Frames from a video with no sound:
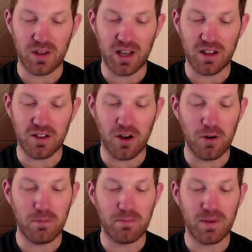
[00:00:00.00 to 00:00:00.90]
its
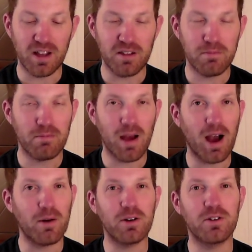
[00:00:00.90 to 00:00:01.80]
hope, its
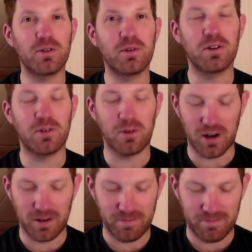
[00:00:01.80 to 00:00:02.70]
power to endure.